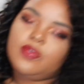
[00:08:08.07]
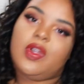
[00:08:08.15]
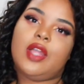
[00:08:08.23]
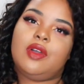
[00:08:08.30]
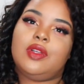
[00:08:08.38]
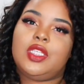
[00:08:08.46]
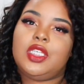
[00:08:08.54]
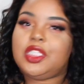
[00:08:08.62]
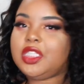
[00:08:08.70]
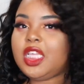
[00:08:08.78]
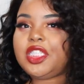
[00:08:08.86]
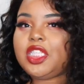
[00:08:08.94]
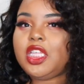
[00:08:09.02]
before I go into this
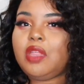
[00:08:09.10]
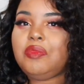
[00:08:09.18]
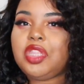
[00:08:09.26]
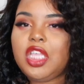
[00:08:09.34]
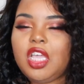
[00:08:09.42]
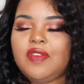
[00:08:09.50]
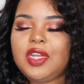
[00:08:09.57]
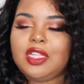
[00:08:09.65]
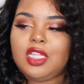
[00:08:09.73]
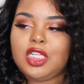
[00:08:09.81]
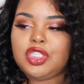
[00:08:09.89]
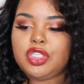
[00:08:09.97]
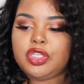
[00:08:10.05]
next thing, let me think of
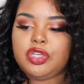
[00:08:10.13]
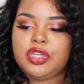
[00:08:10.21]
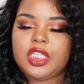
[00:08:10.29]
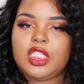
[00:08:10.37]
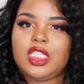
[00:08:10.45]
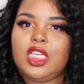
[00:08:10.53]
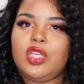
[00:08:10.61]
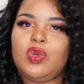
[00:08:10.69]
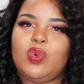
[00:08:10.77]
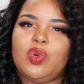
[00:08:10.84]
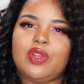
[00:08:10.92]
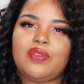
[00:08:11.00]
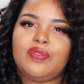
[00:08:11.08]
another insecurity
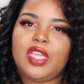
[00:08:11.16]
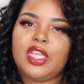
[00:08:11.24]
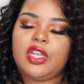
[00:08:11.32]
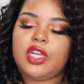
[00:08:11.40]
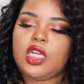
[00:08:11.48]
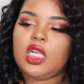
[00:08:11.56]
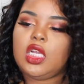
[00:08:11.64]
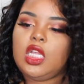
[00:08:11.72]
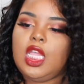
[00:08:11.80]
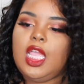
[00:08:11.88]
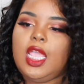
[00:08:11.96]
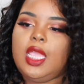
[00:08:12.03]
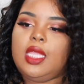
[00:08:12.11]
or fear
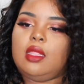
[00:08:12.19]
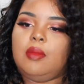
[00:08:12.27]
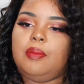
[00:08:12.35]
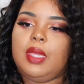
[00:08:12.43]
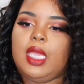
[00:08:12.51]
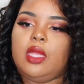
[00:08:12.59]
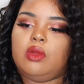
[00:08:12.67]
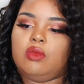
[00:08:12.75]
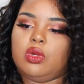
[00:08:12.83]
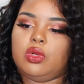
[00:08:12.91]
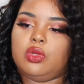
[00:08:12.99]
in the bedroom.